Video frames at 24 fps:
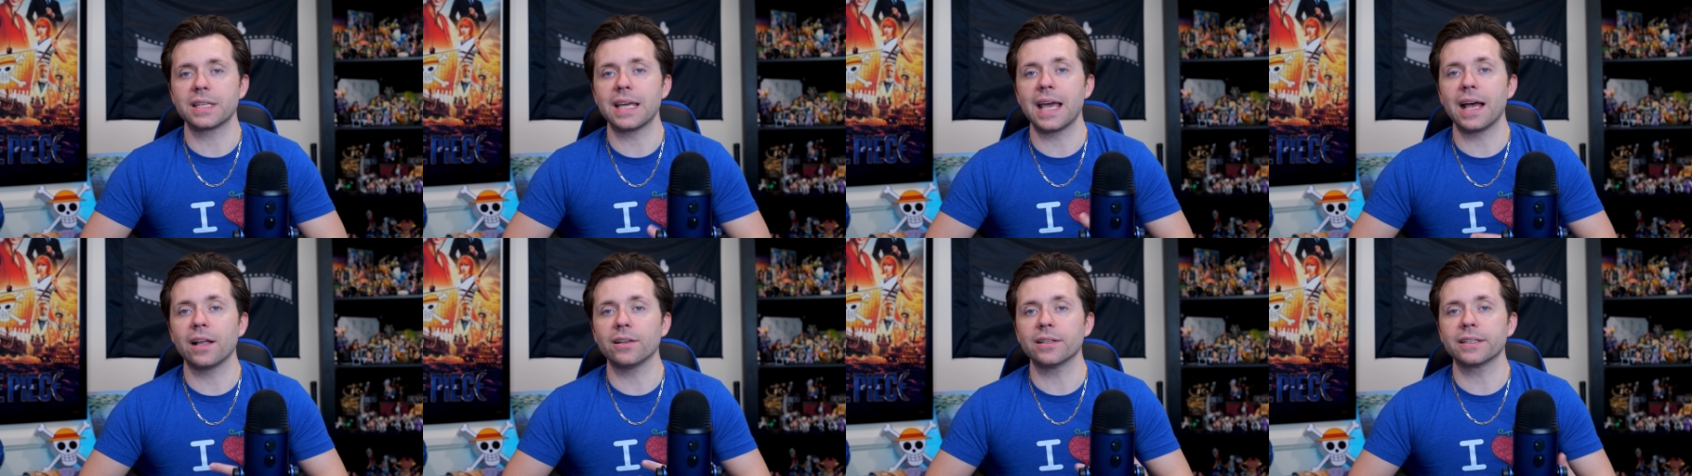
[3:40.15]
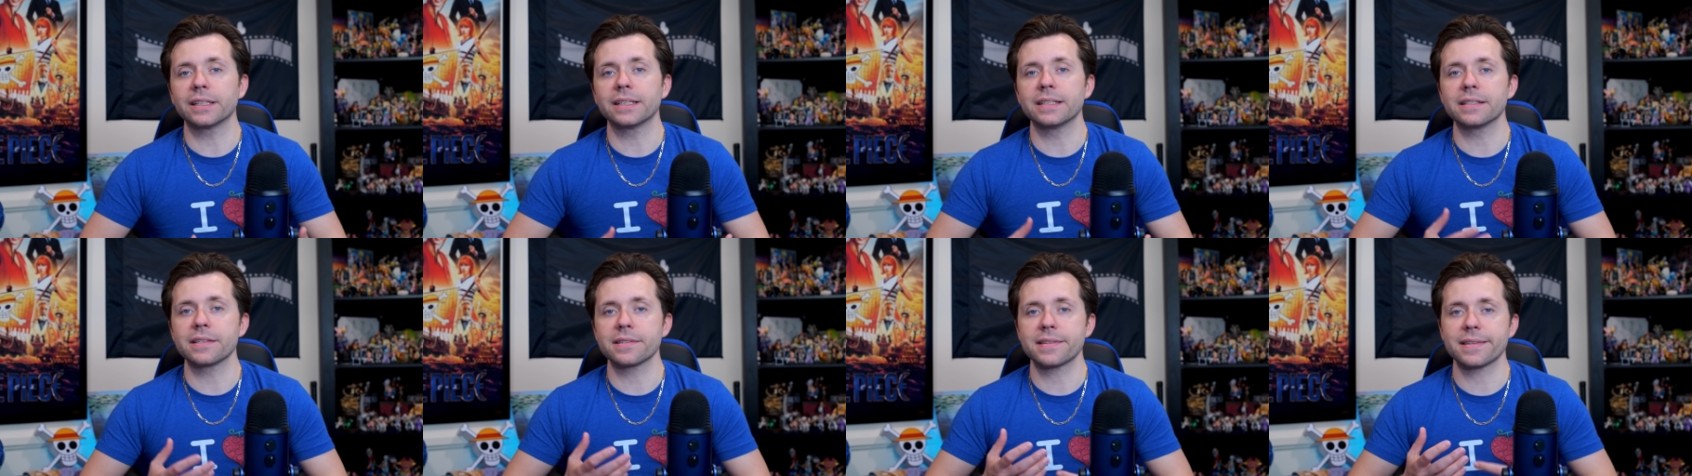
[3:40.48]
the
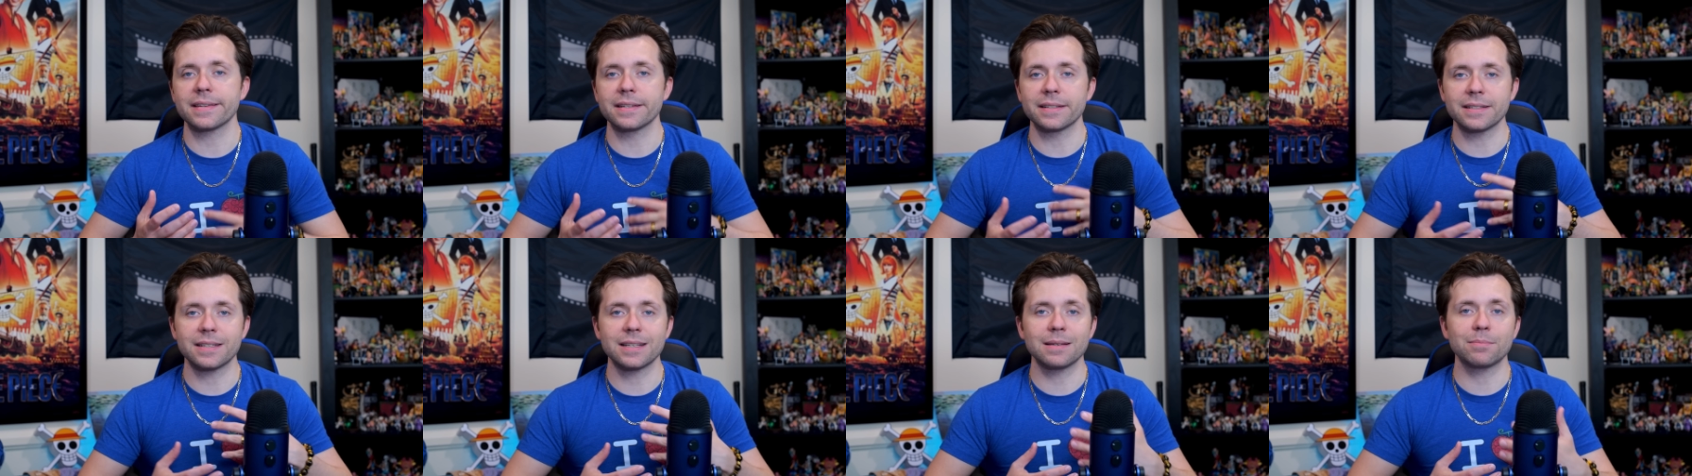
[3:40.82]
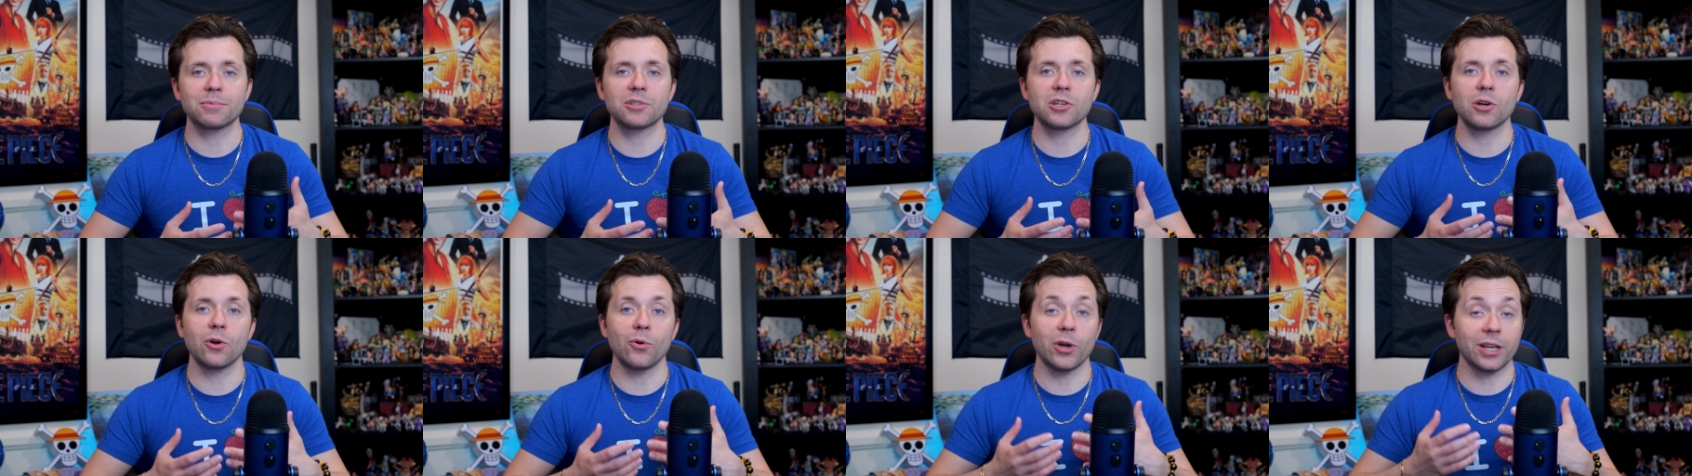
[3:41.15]
elegance and
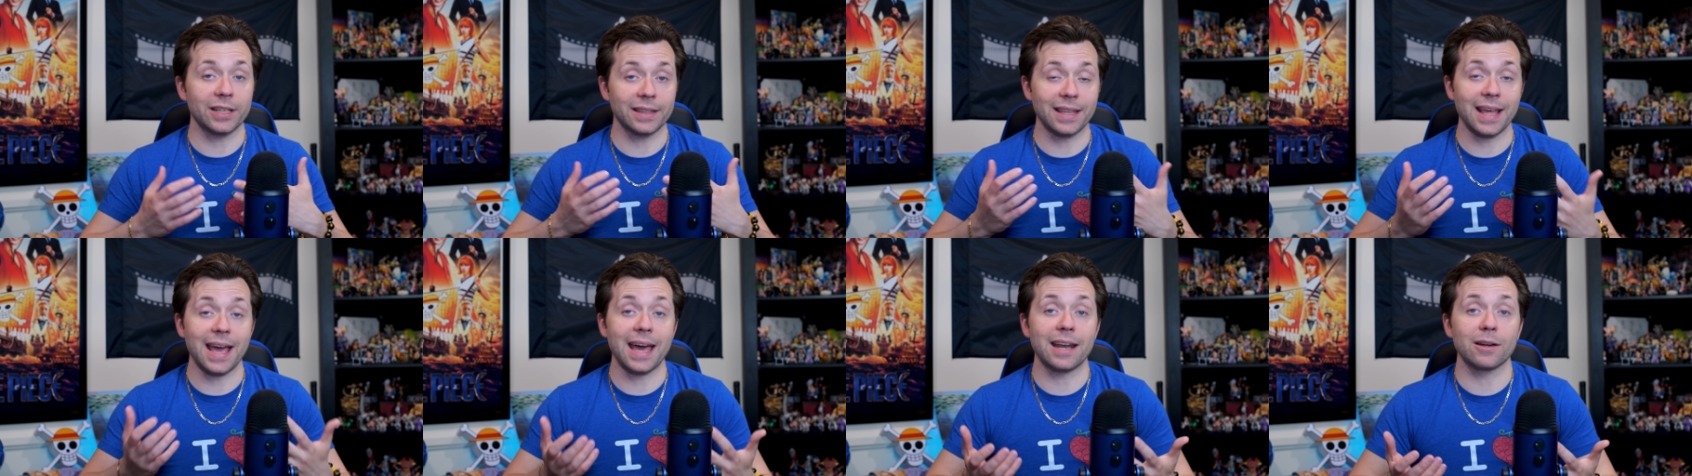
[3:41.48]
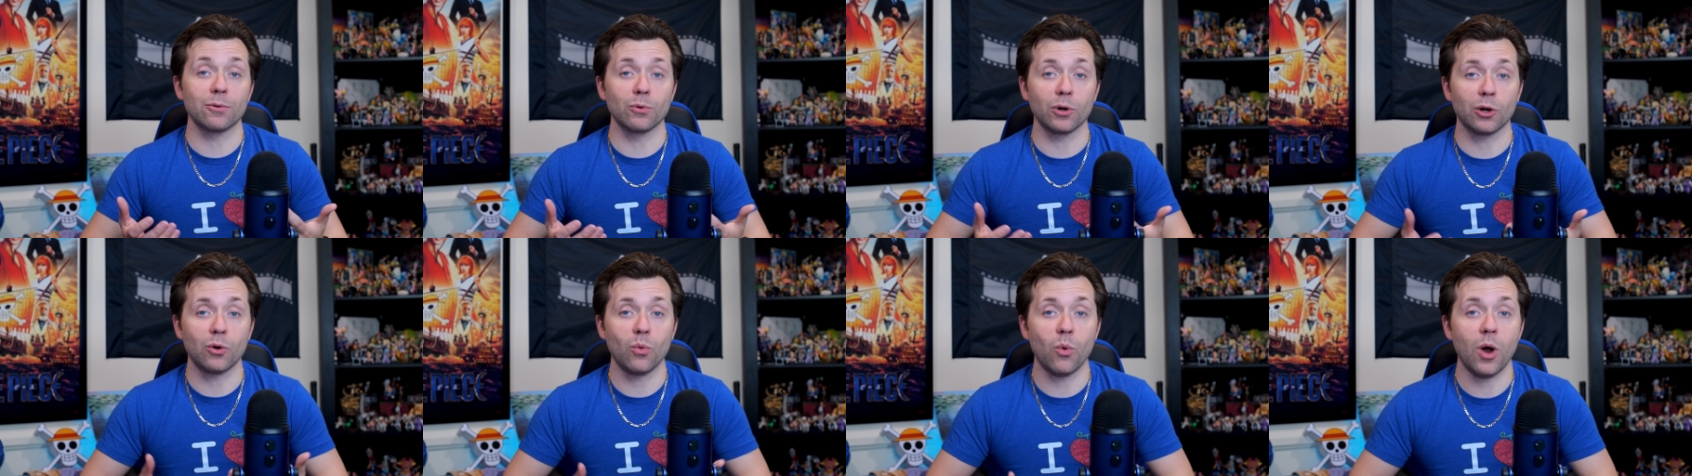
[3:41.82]
tiptoeing that
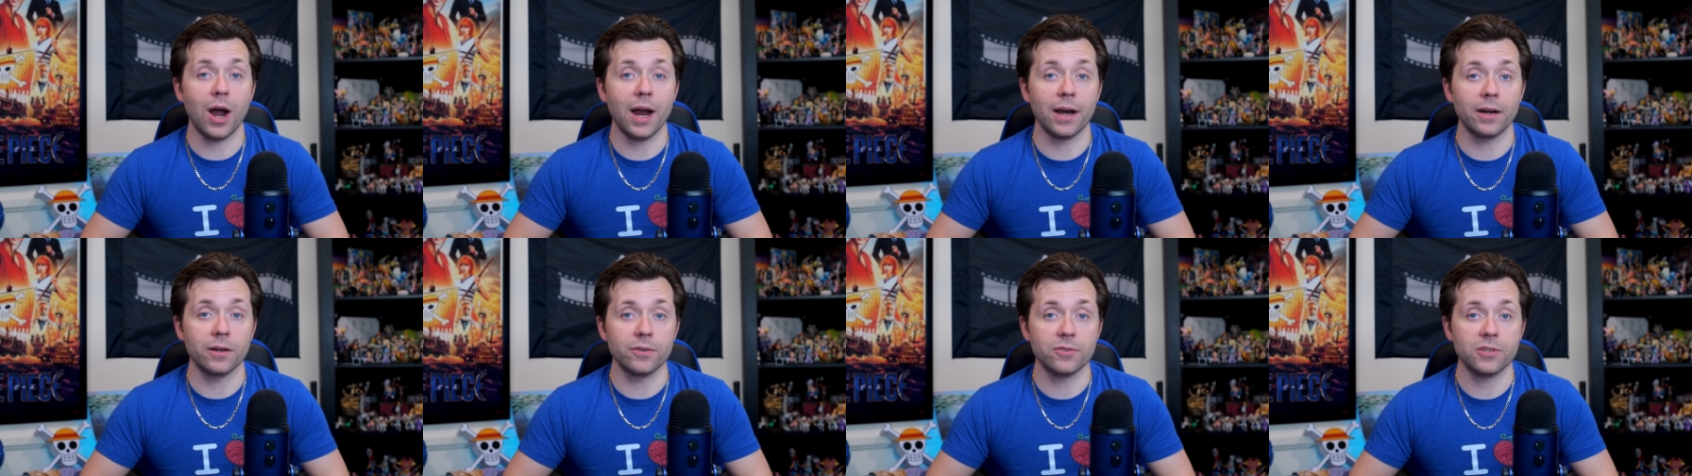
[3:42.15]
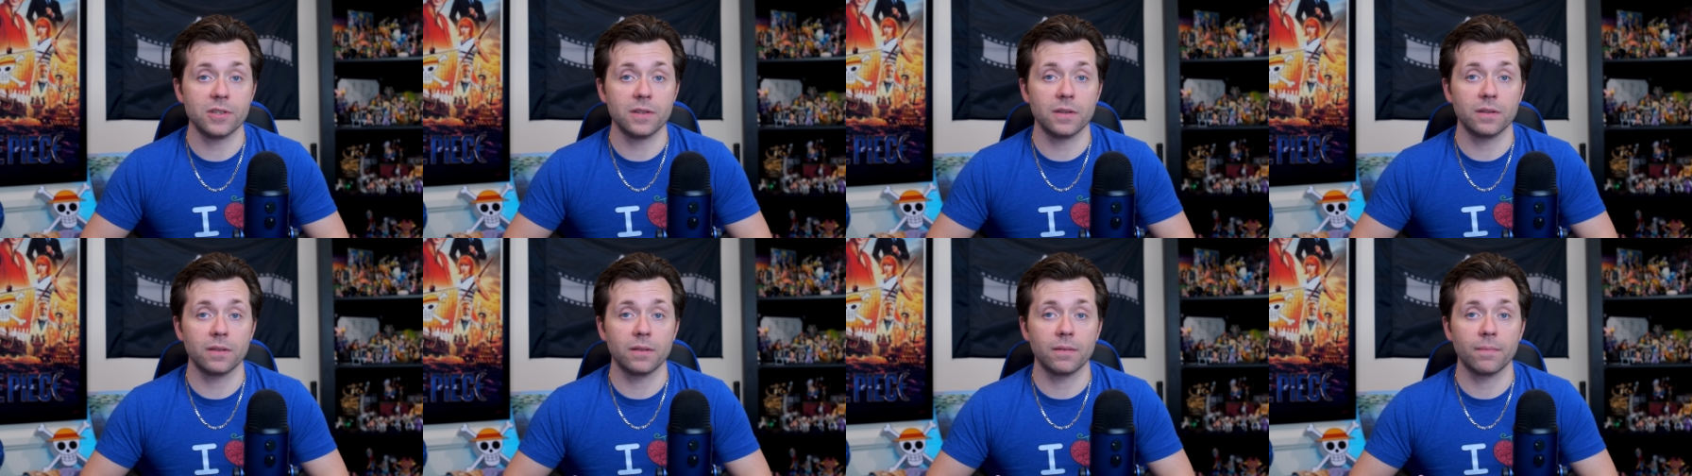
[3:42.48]
it
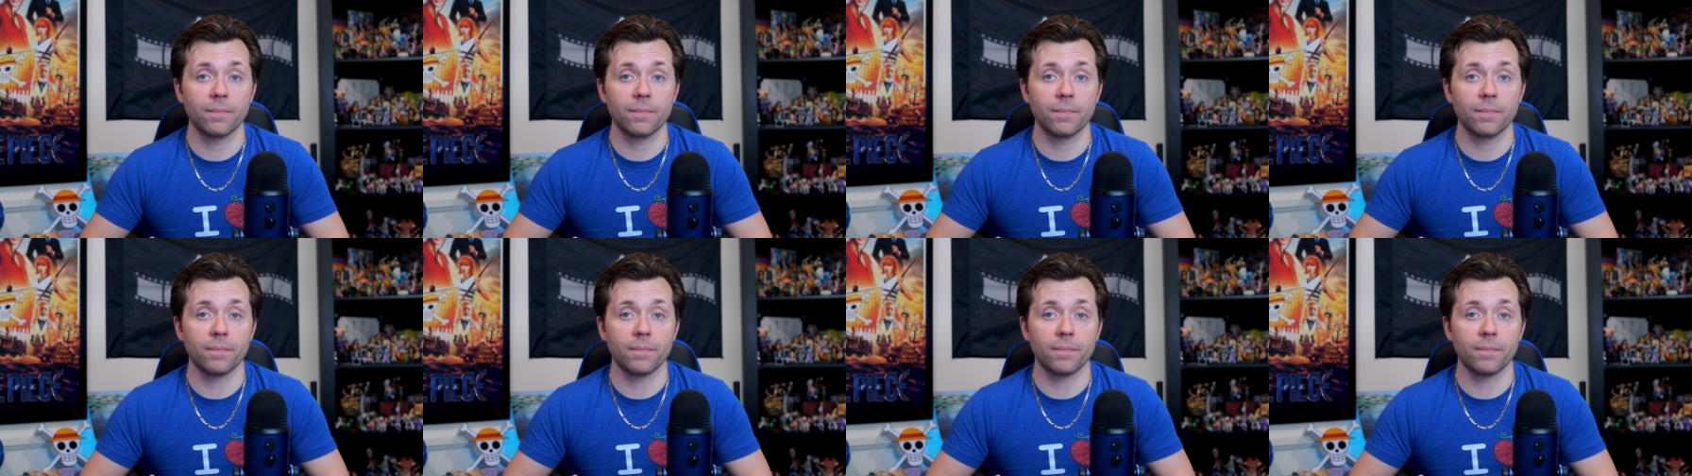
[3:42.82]
requires.